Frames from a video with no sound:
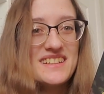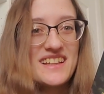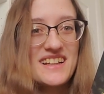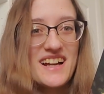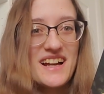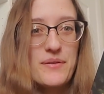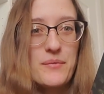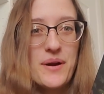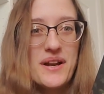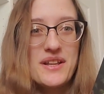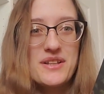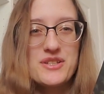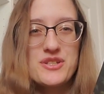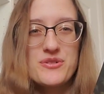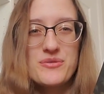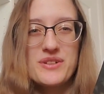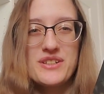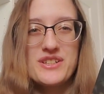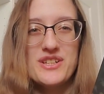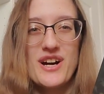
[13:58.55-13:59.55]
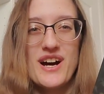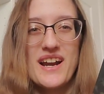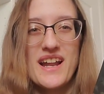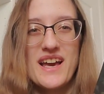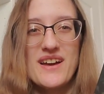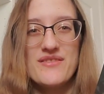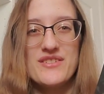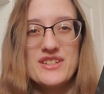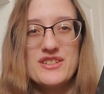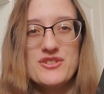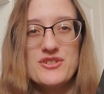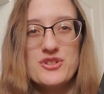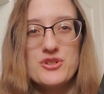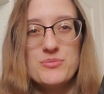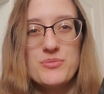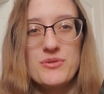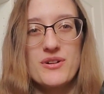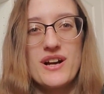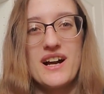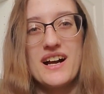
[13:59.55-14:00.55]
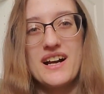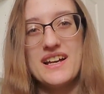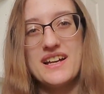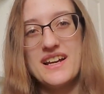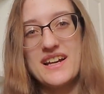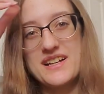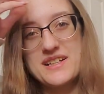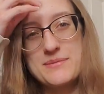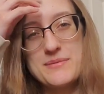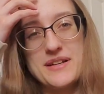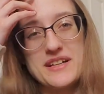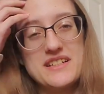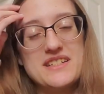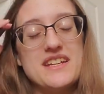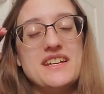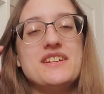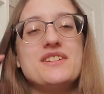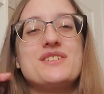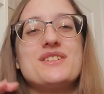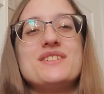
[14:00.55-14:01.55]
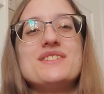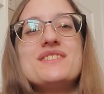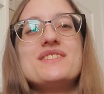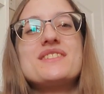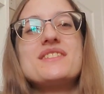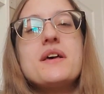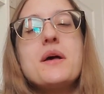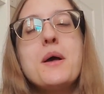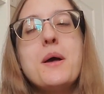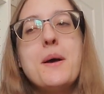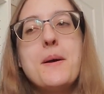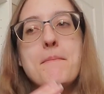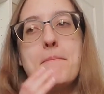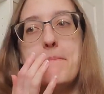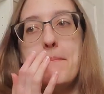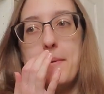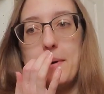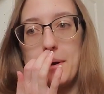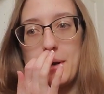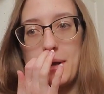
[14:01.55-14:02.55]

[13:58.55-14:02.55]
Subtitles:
Like I went into it not having super high expectations, but